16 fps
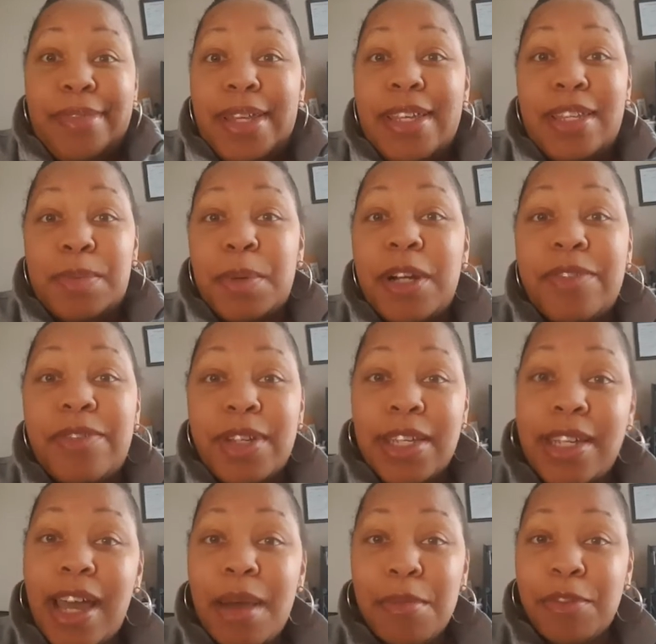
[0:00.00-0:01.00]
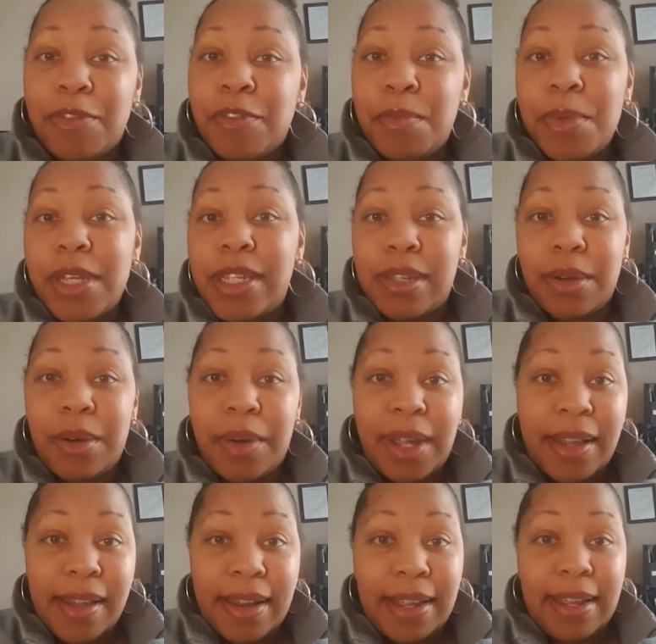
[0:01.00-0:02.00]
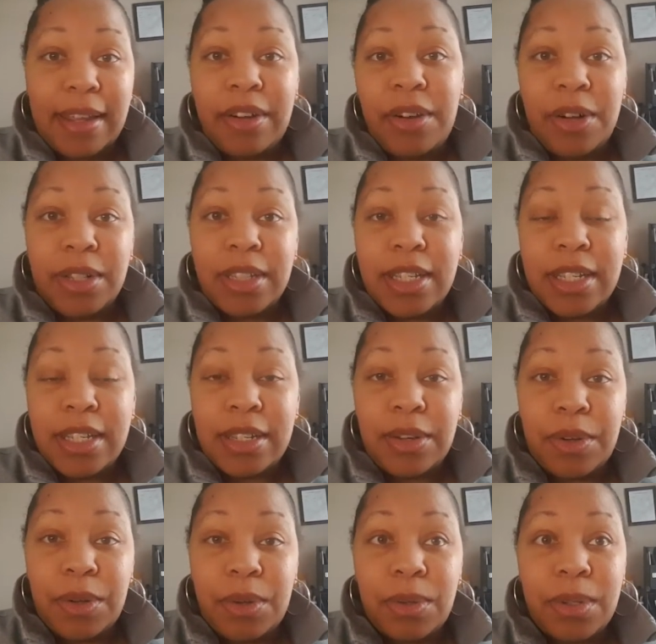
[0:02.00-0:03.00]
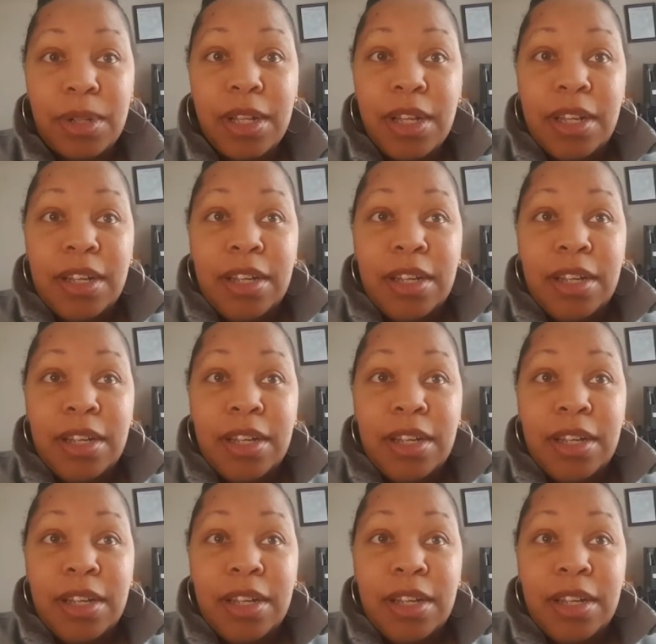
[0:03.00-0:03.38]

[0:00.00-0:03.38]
it's perfect timing for me to go ahead and get on this whole